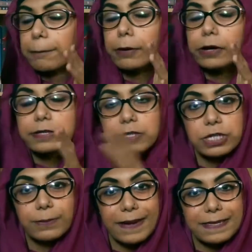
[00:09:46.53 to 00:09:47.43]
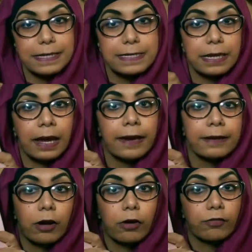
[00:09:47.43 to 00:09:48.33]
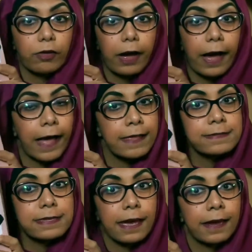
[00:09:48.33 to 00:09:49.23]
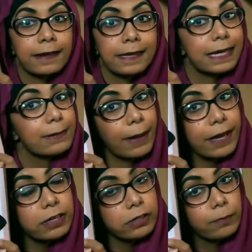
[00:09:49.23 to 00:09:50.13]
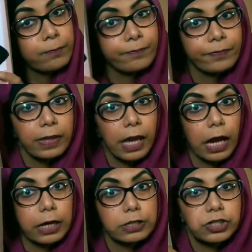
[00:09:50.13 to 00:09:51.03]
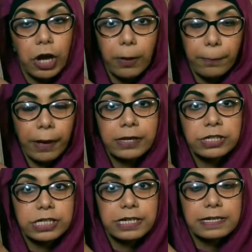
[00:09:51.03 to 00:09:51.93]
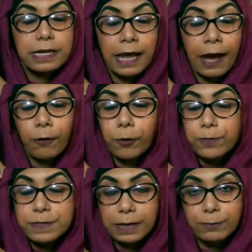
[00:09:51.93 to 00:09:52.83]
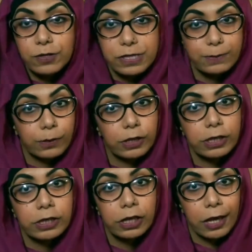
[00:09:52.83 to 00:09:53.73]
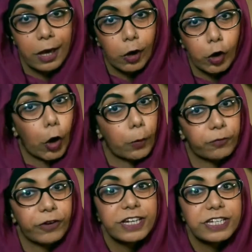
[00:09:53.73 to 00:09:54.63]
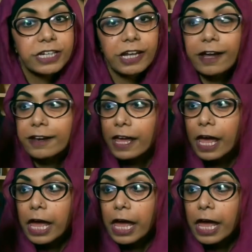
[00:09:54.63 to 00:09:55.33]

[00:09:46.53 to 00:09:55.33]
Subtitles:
But she basically started off as an eBay shop and she now owns a multi-million corporation, and